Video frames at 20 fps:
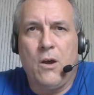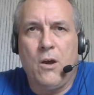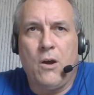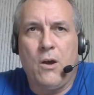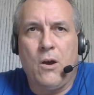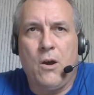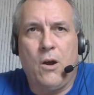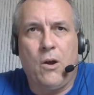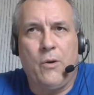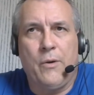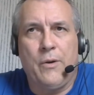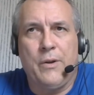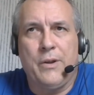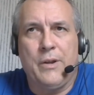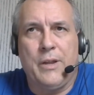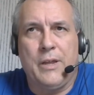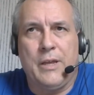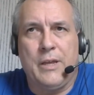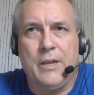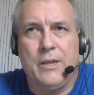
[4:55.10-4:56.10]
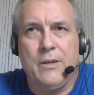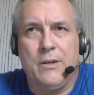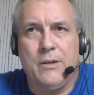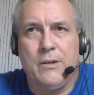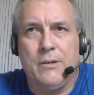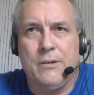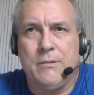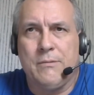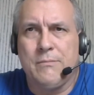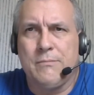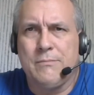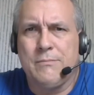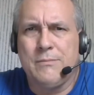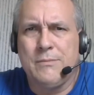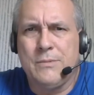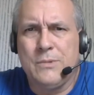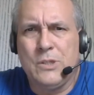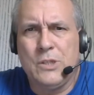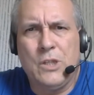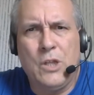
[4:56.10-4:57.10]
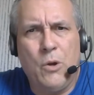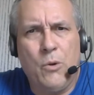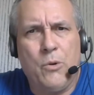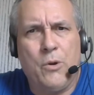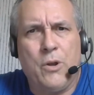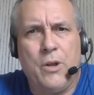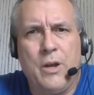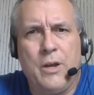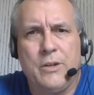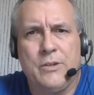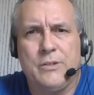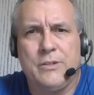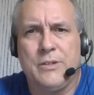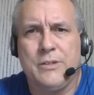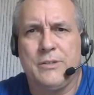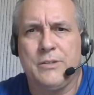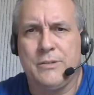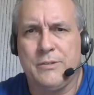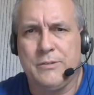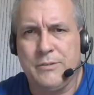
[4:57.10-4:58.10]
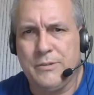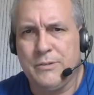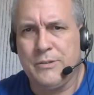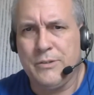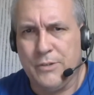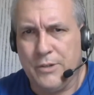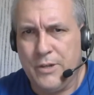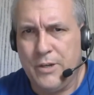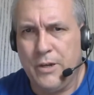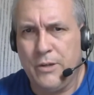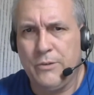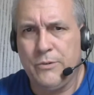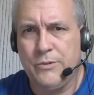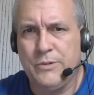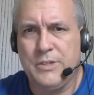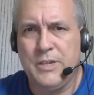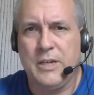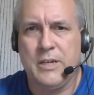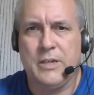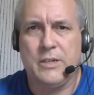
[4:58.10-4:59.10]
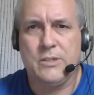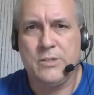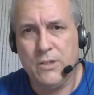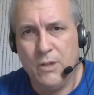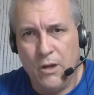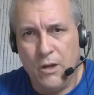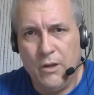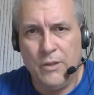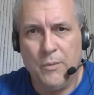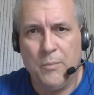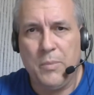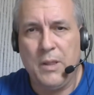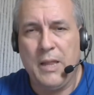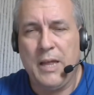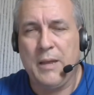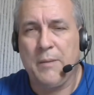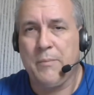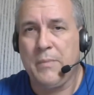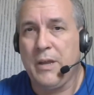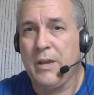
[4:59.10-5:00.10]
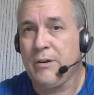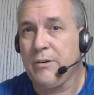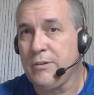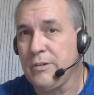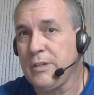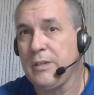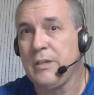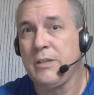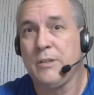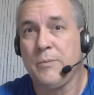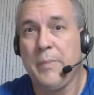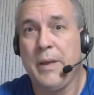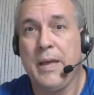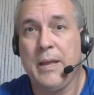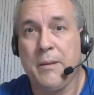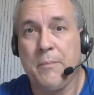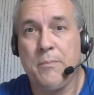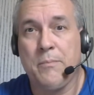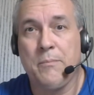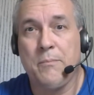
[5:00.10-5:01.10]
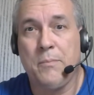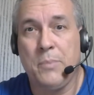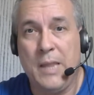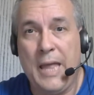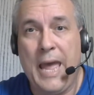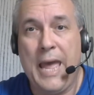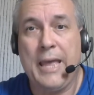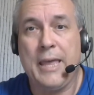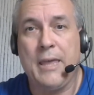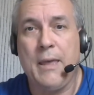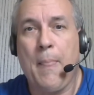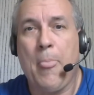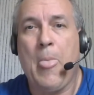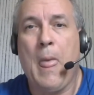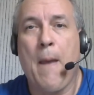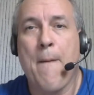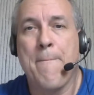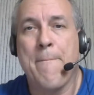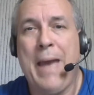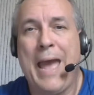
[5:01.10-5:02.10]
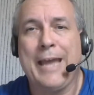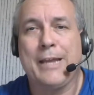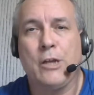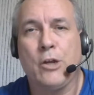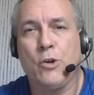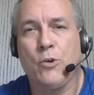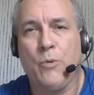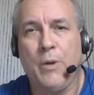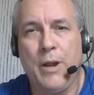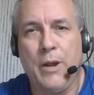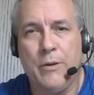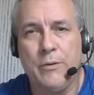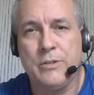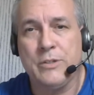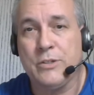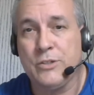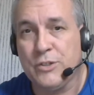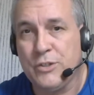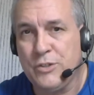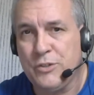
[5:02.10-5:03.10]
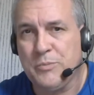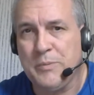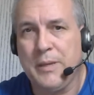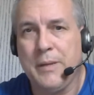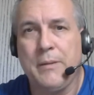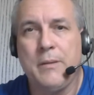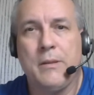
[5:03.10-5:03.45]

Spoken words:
are in a lower content. They're colored text on the black background. On the black background, excuse me,